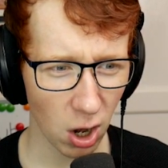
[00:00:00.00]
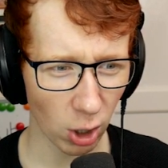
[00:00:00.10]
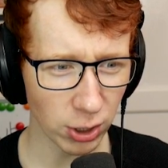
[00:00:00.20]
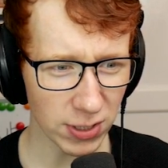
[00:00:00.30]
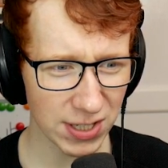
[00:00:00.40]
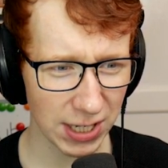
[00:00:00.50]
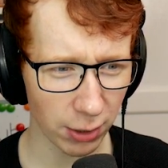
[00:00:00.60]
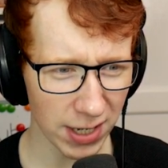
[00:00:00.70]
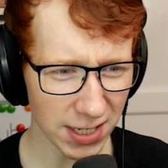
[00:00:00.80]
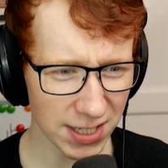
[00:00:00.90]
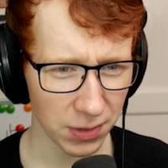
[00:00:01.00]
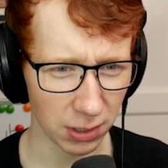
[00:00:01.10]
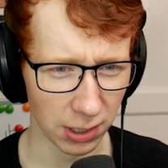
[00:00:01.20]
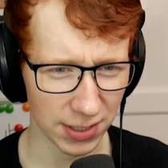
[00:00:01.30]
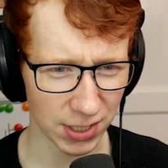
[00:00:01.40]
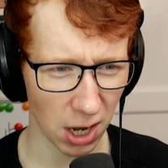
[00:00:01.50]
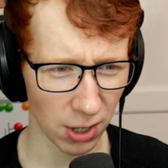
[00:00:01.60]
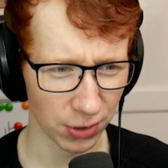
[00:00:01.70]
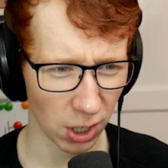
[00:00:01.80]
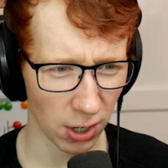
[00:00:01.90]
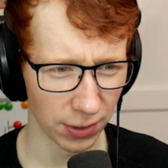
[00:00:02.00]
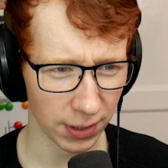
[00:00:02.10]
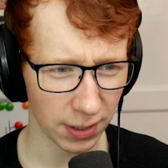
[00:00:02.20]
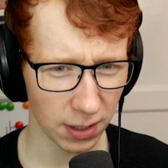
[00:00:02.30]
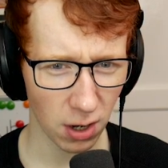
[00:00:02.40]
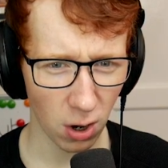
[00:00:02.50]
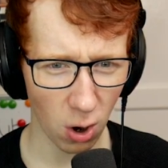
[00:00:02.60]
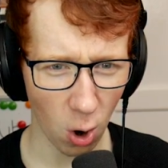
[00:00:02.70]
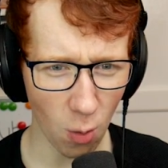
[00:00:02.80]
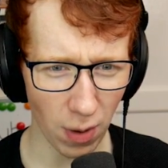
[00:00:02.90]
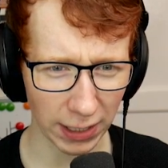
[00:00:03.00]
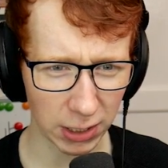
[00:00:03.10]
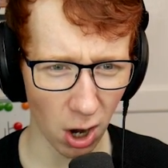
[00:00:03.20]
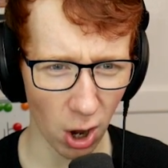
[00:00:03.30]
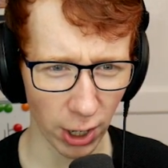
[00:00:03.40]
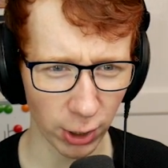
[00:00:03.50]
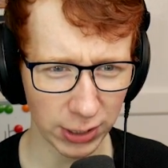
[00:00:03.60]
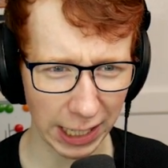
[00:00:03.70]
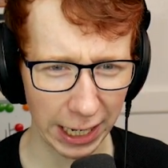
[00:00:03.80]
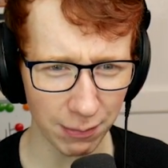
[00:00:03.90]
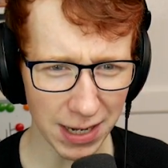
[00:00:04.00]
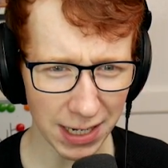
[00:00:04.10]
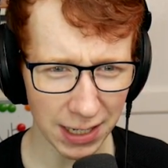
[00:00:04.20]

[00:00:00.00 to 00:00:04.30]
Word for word: Are you serious? Lizardon. Oh my god, are you kidding me?